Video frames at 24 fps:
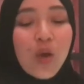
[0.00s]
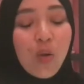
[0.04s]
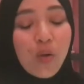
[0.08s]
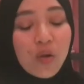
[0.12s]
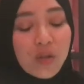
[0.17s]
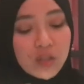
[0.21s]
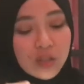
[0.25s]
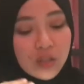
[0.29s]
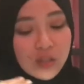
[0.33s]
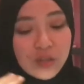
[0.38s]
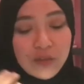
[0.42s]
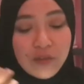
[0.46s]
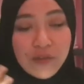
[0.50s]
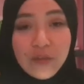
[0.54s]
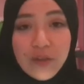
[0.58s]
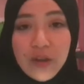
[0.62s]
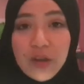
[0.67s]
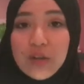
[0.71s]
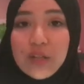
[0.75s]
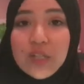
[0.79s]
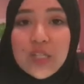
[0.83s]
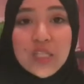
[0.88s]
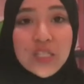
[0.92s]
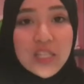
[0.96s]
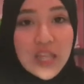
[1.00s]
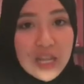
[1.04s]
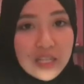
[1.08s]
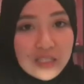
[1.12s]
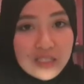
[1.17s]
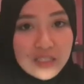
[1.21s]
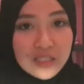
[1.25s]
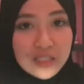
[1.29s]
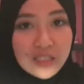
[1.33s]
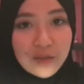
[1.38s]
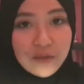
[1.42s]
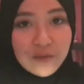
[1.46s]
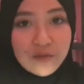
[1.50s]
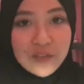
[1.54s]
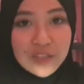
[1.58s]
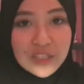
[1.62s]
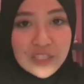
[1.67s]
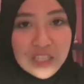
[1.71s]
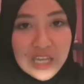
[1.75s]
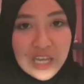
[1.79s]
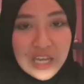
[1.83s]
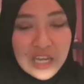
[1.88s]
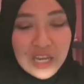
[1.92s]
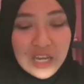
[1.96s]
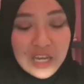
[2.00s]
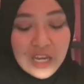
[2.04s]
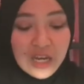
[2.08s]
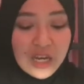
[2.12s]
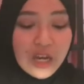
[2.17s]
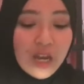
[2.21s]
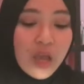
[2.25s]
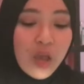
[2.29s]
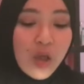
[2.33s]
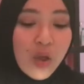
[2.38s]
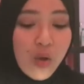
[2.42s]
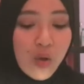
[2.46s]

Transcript: or it is a very sensitive skin,